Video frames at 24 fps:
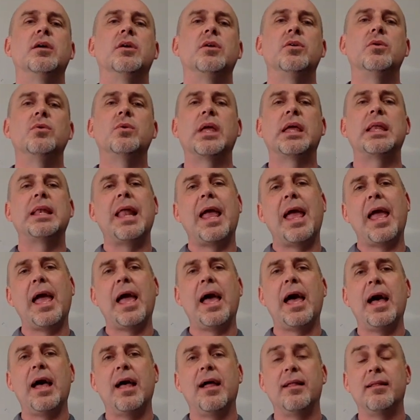you can
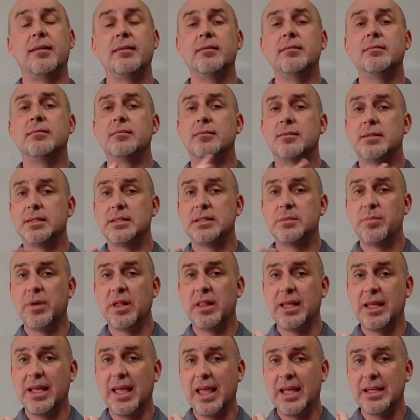add the
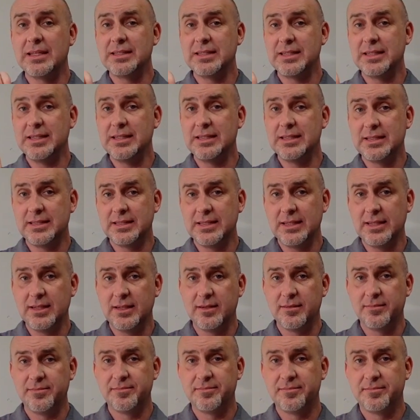spelling
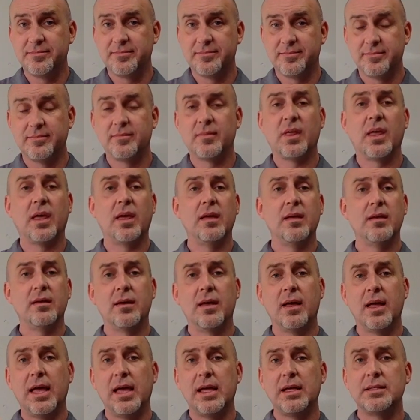S-E-C, okay?
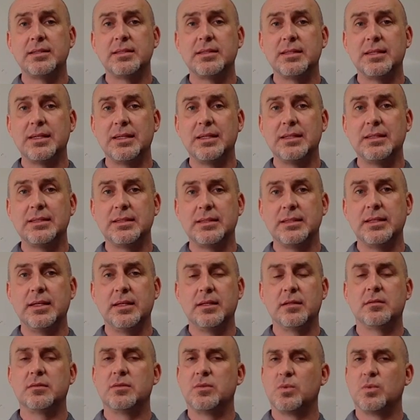S-E-C.